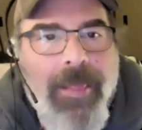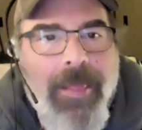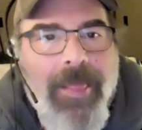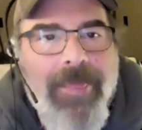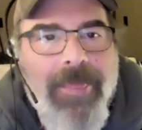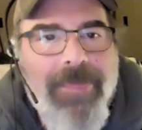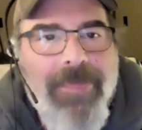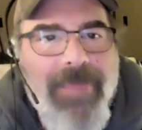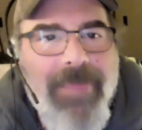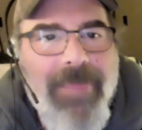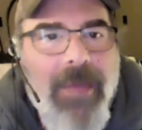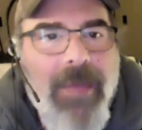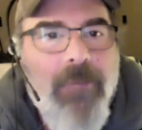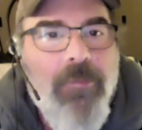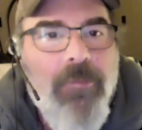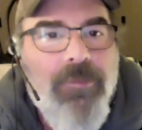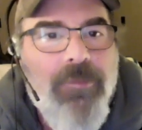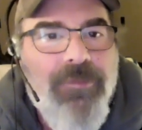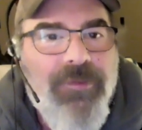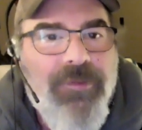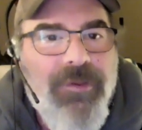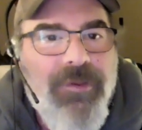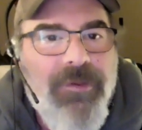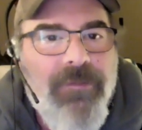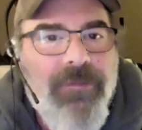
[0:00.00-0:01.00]
That
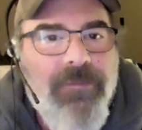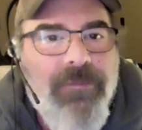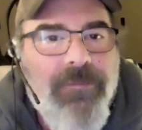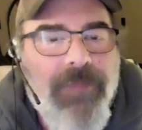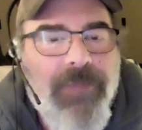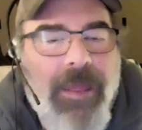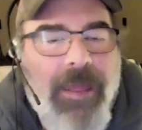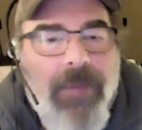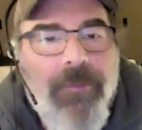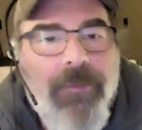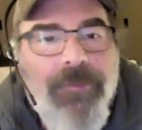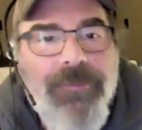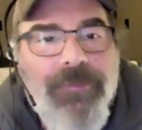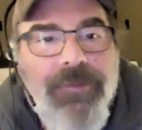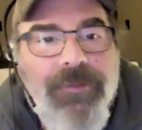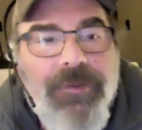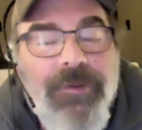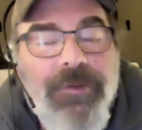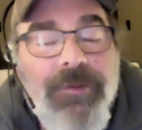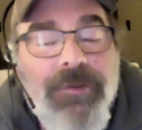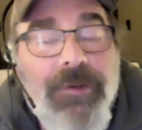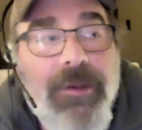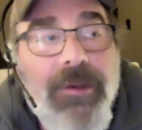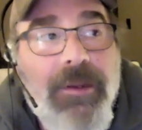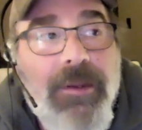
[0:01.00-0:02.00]
was it. That was
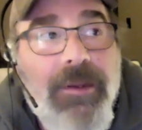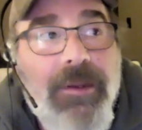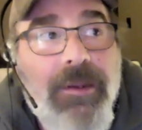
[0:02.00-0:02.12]
in